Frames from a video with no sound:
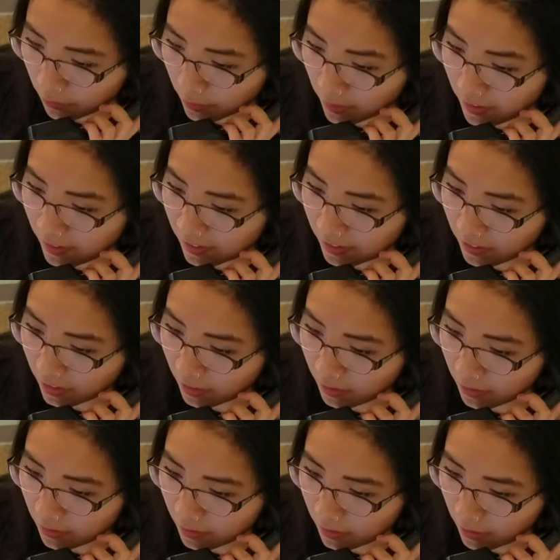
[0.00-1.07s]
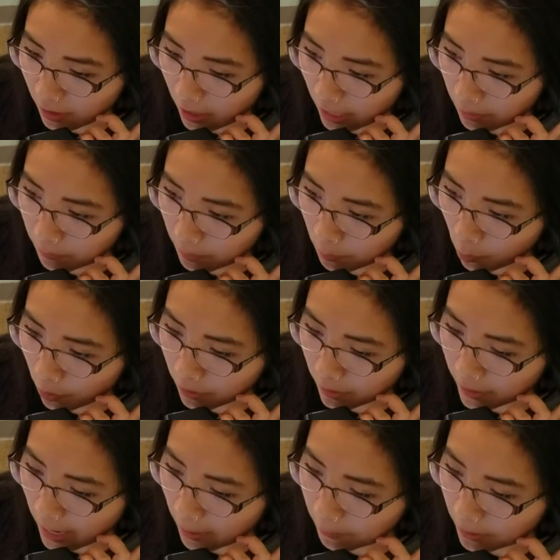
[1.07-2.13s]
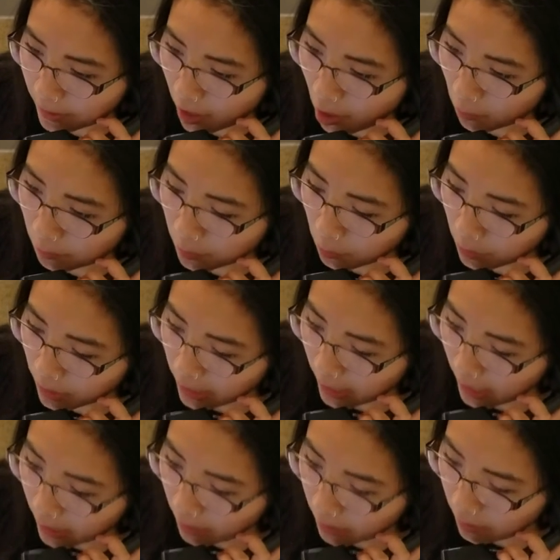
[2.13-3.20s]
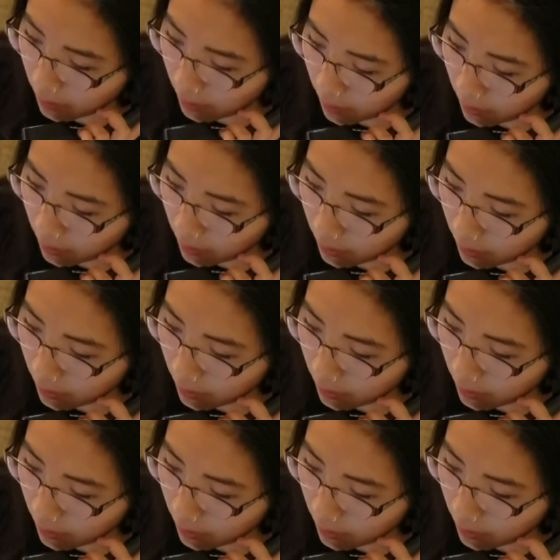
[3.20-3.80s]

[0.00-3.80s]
is in need of assistance? I'd be more than happy to help you with that.